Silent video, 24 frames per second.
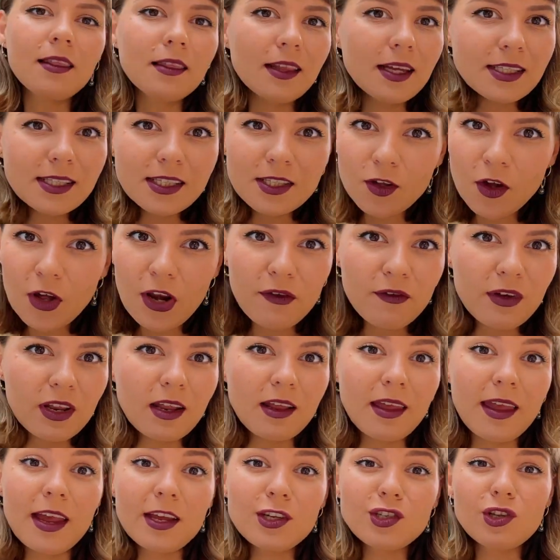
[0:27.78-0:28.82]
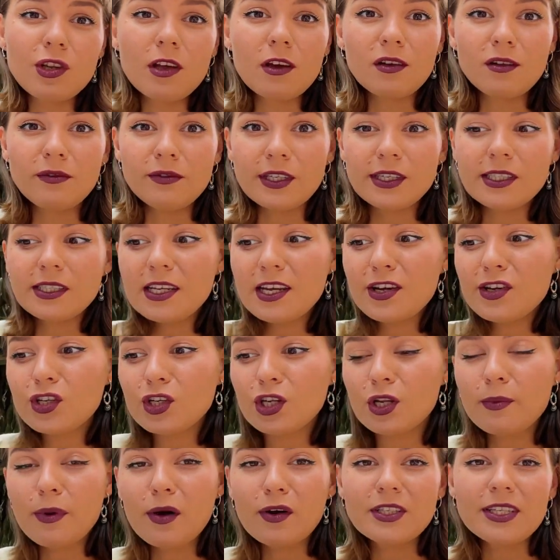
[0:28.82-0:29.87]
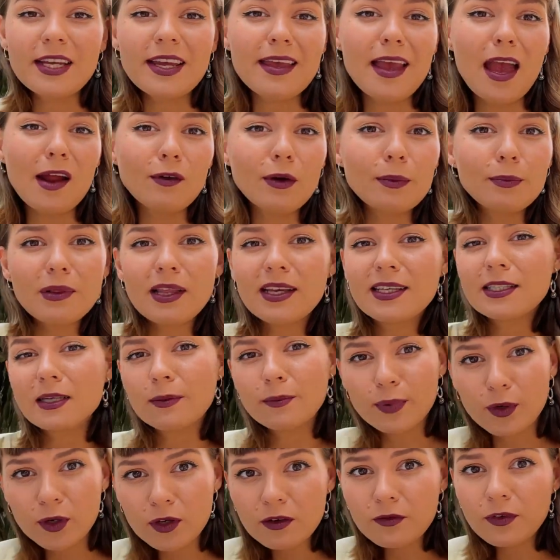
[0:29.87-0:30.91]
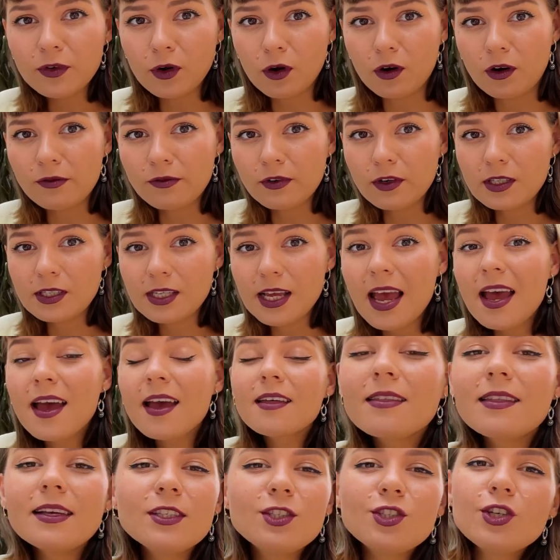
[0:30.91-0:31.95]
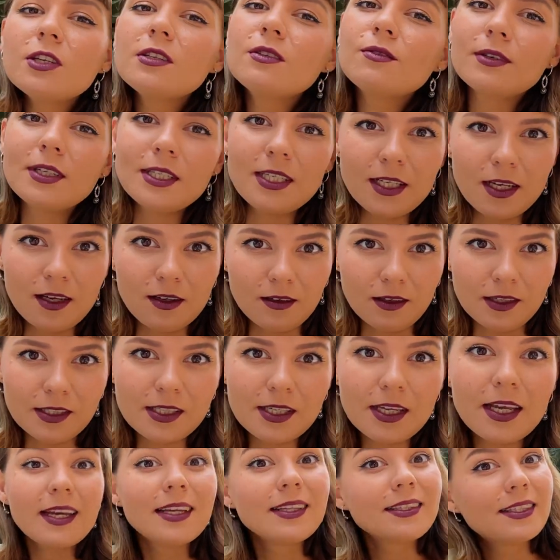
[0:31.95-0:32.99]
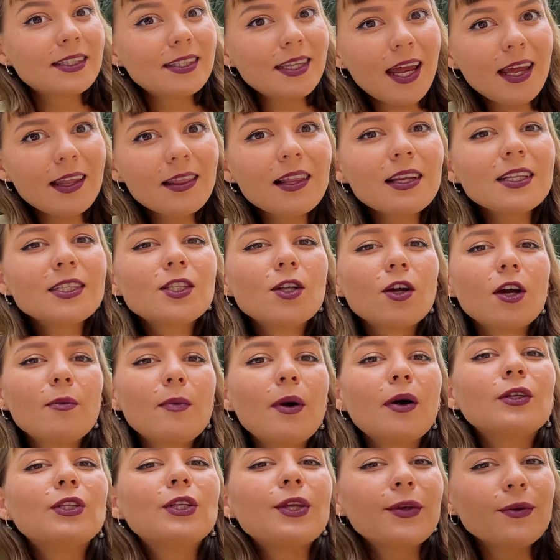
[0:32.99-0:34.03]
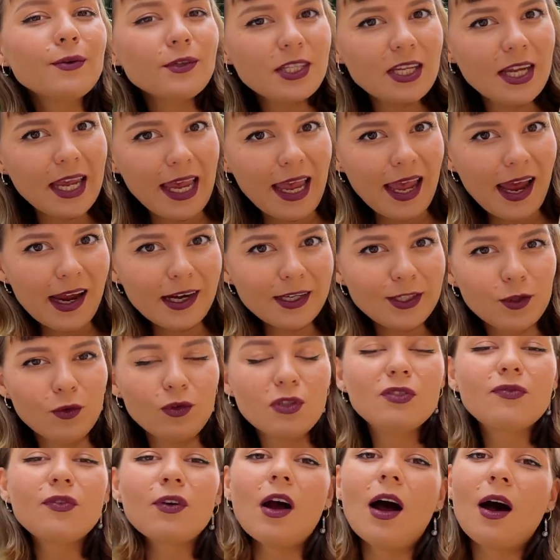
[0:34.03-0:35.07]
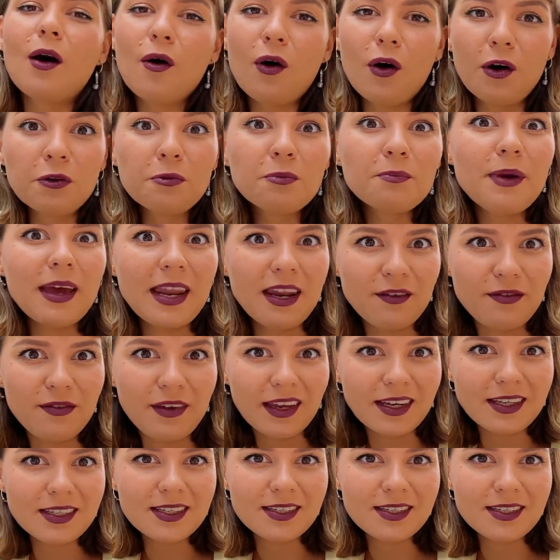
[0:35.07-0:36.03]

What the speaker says: let's not even engage in a conversation about AI replacing product photographers. That's just ridiculous. Instead, let's talk about using AI tools for our own benefit.